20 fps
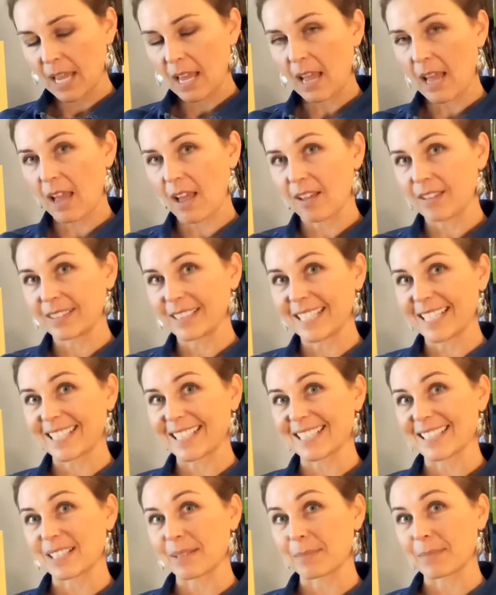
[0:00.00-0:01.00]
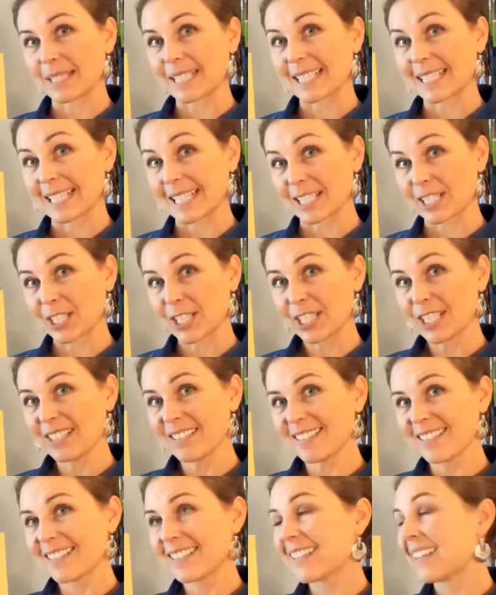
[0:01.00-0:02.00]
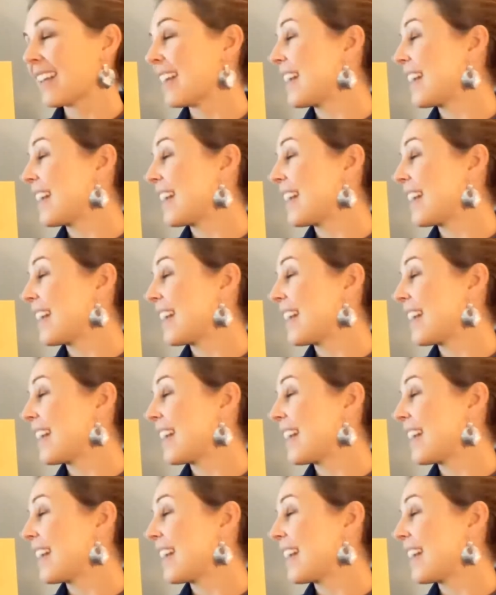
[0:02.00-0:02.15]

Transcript: I'll need some scissors,